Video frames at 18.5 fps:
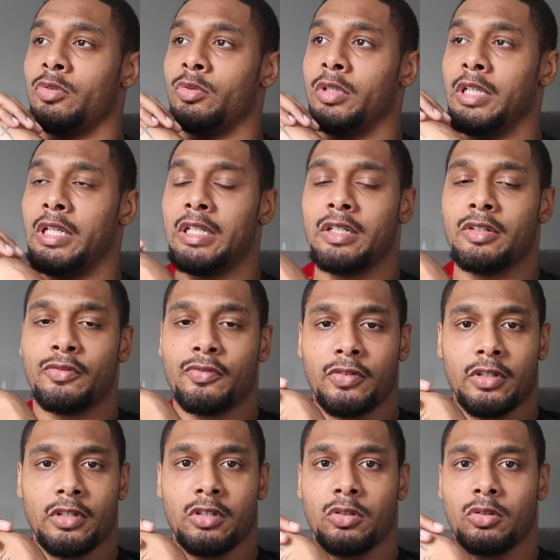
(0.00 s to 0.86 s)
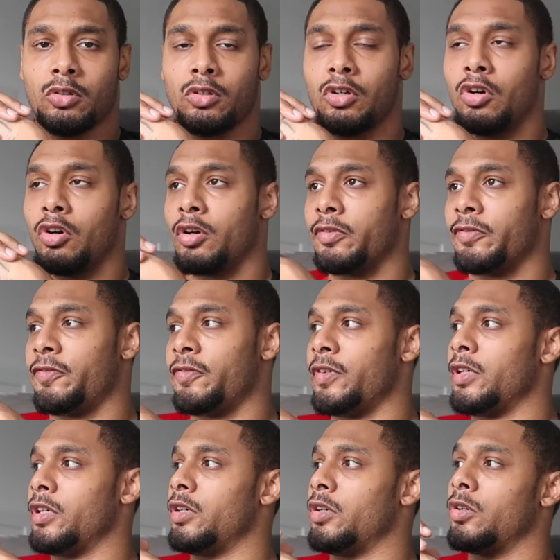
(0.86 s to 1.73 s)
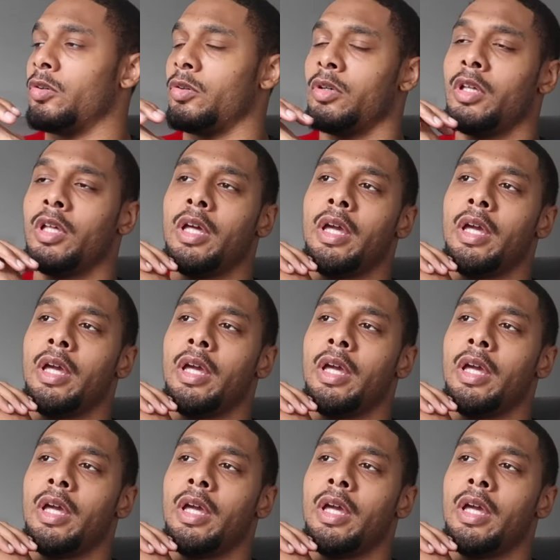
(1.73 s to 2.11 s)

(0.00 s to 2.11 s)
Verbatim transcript: need to feel, go and feel,